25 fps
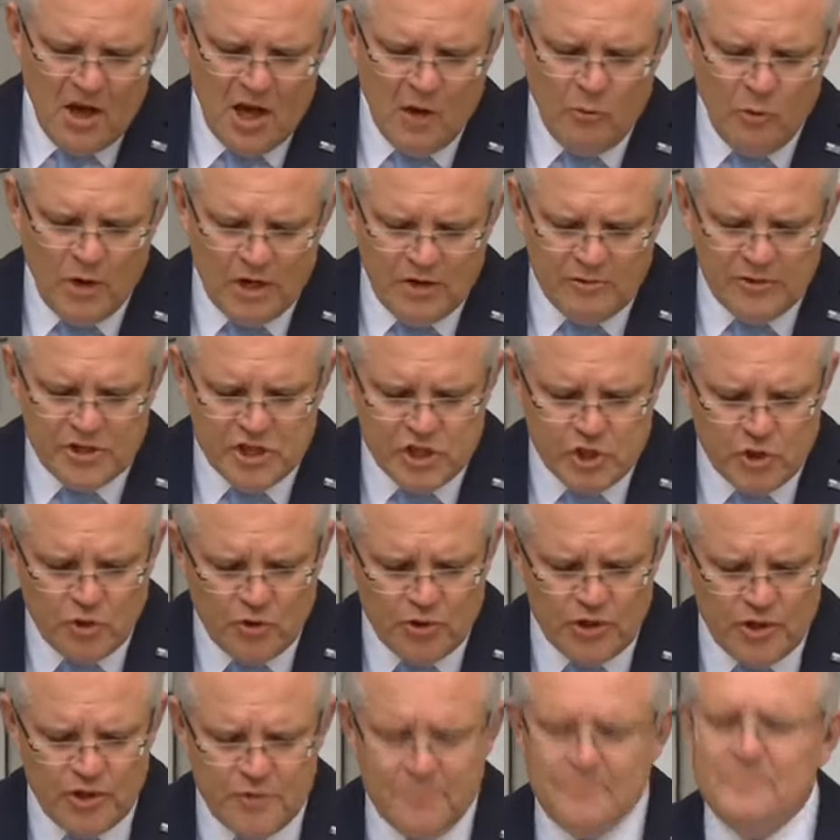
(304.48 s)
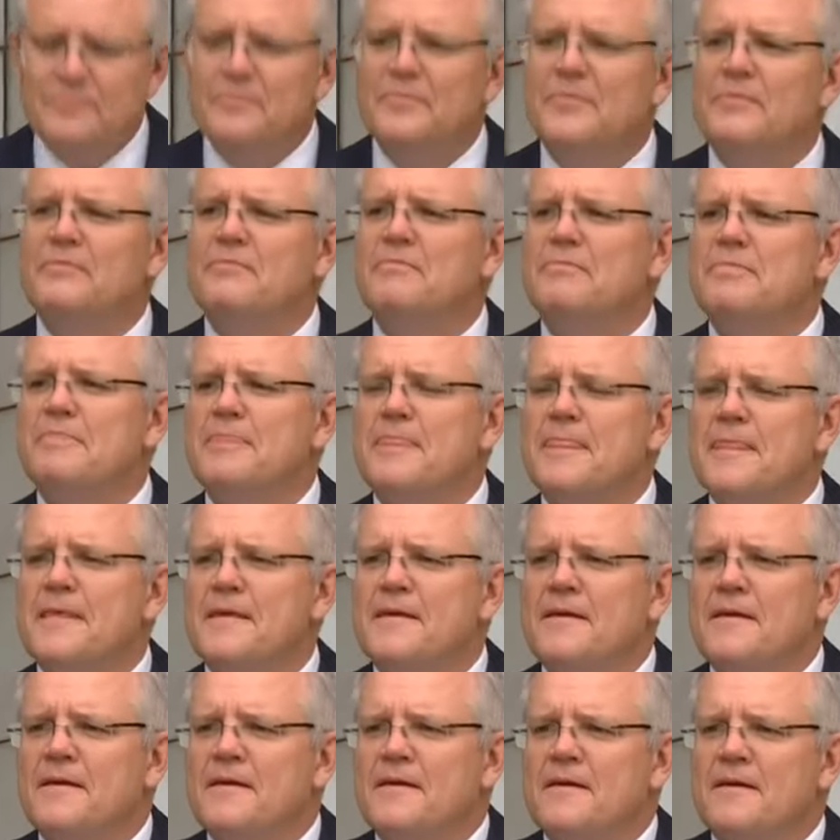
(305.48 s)
I want to assure you
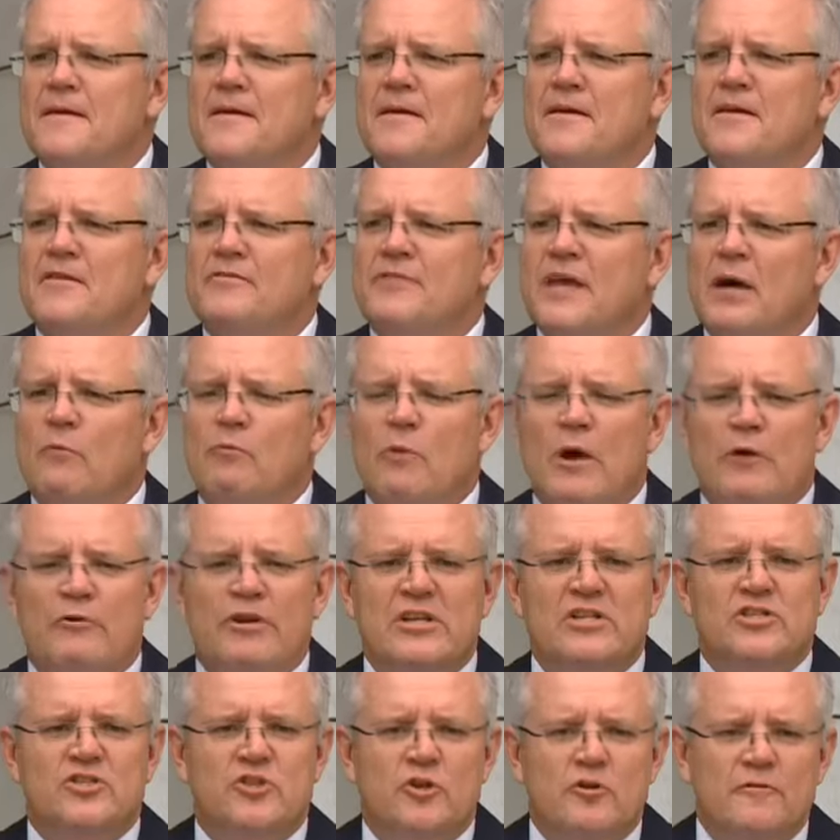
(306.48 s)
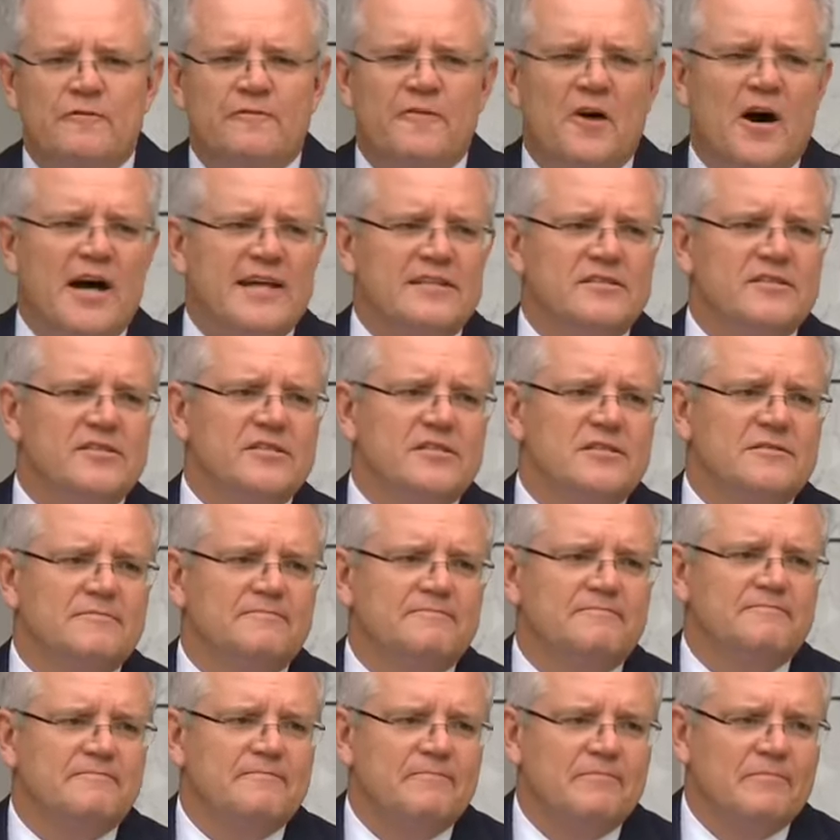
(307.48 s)
that we're in two fights.
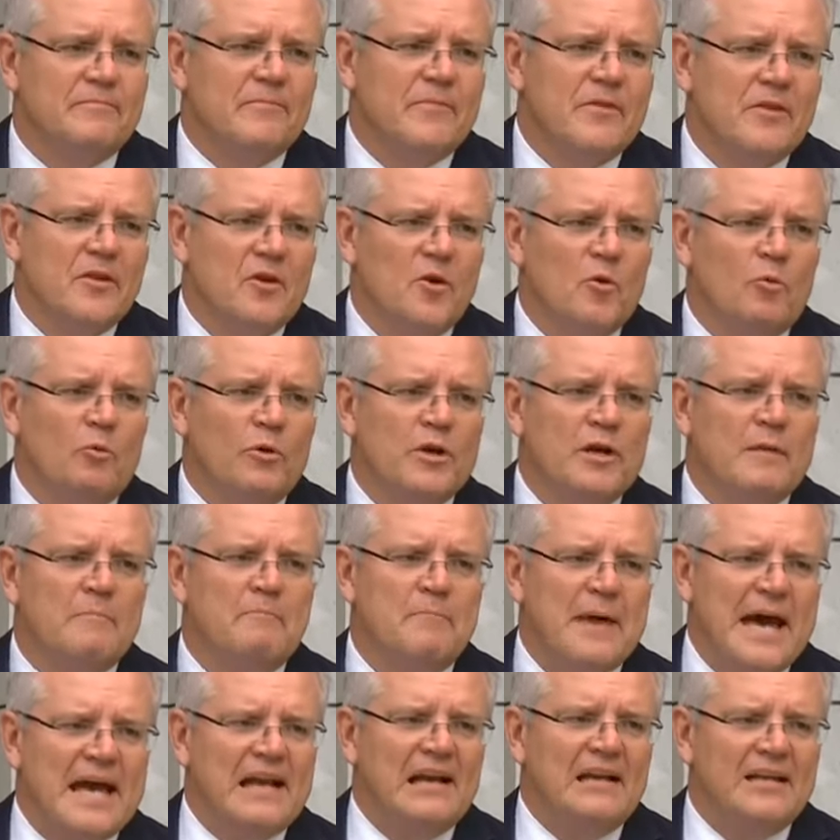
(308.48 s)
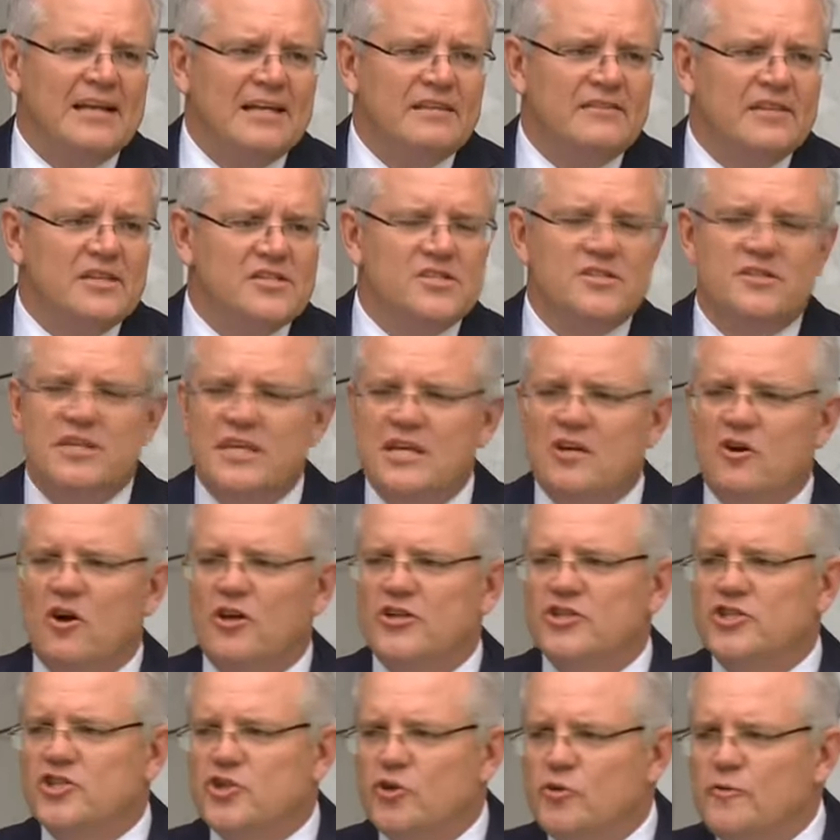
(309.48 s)
We are battling this thing
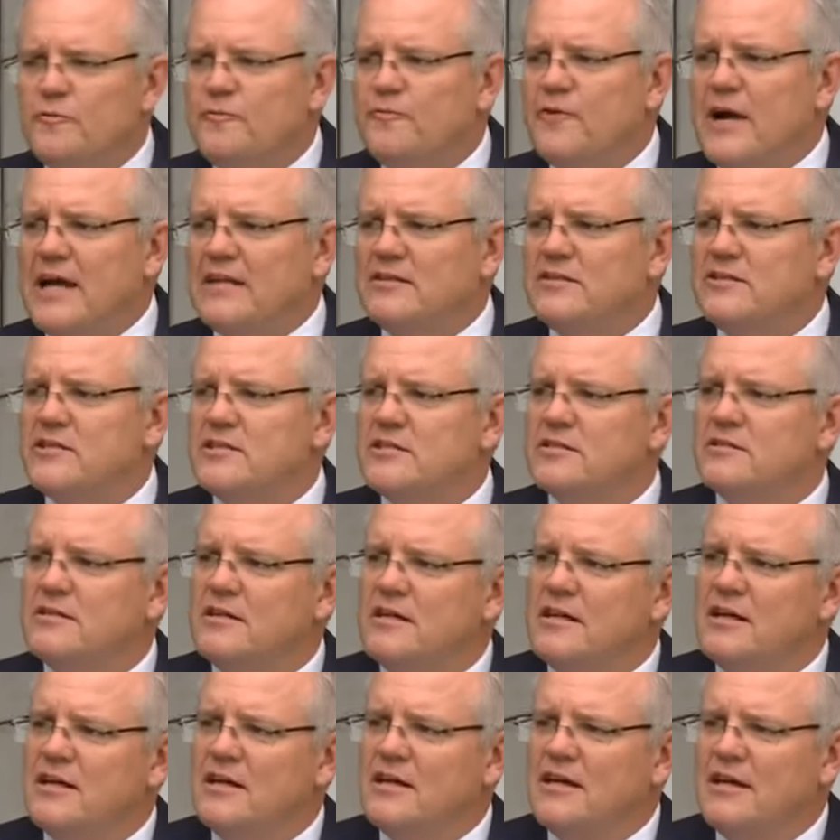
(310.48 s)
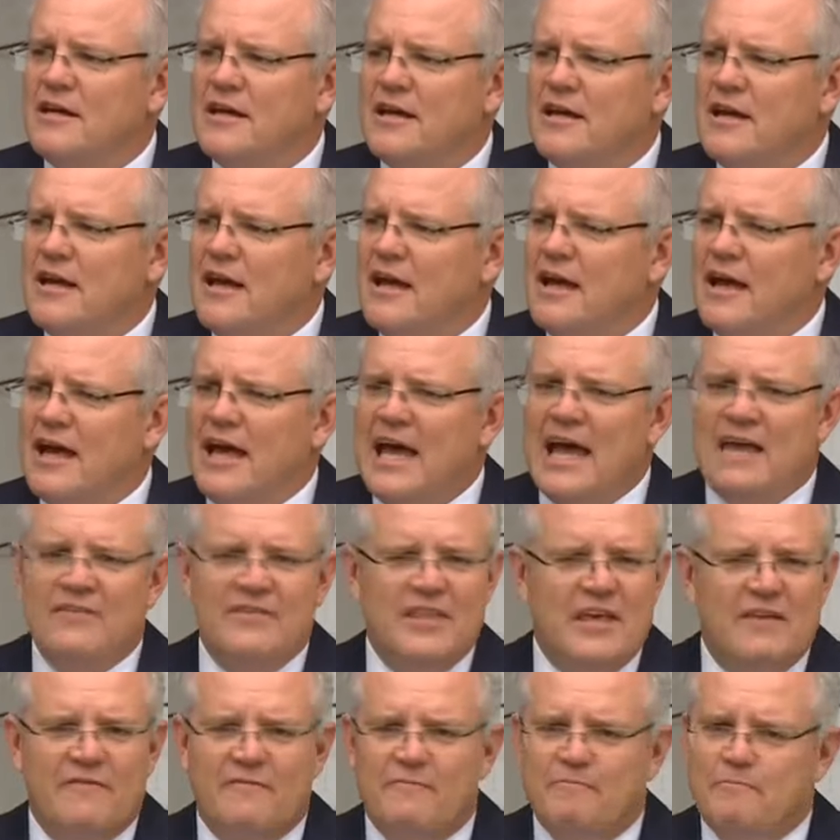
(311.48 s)
on two fronts,
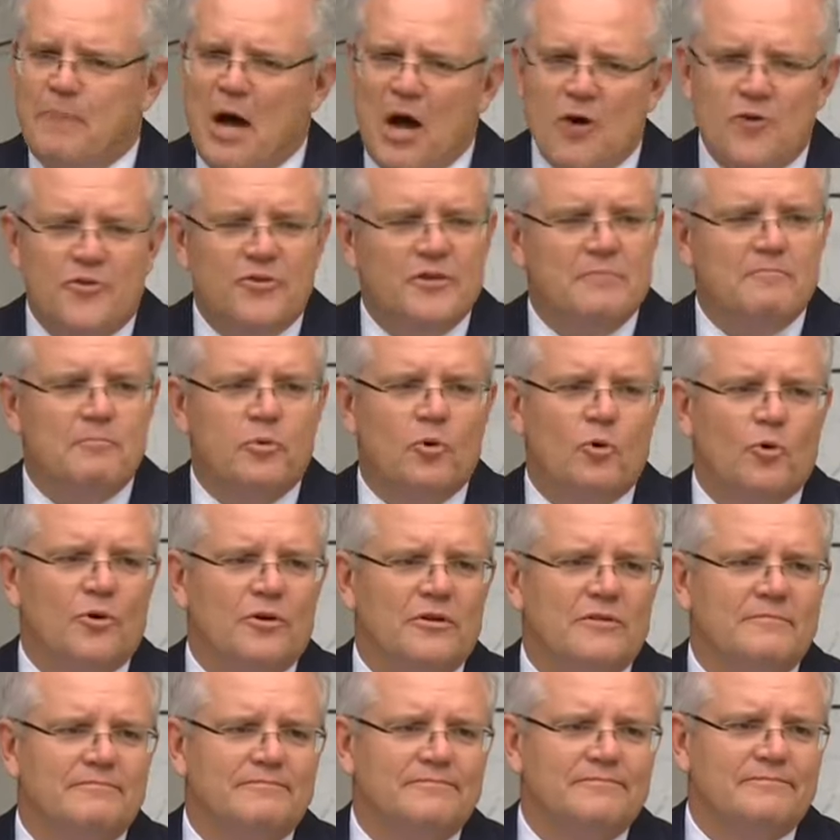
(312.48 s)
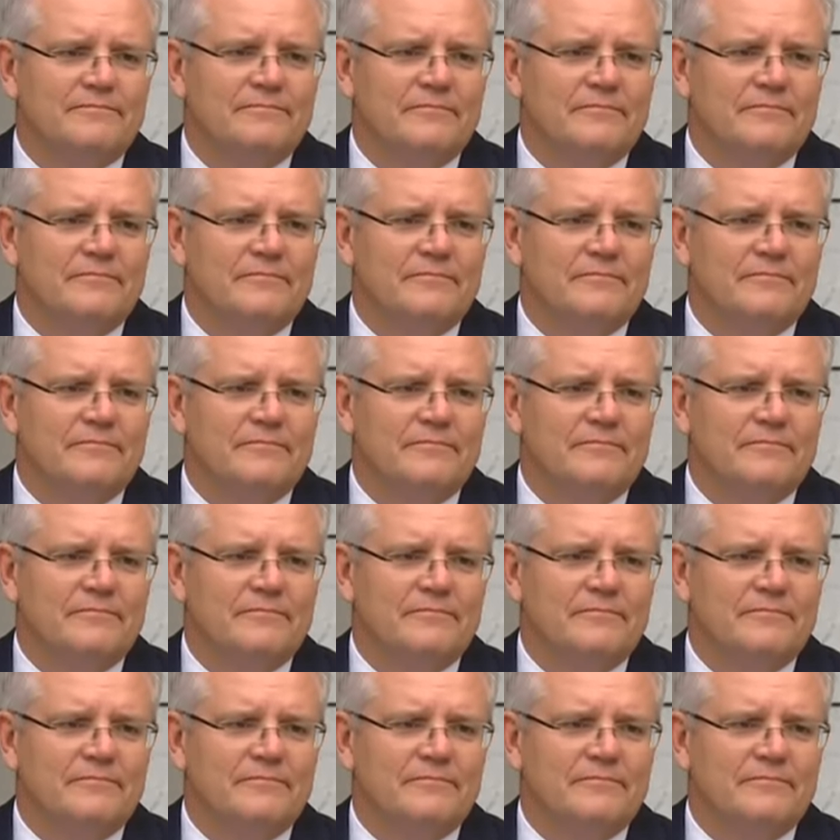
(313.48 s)
and they're both important.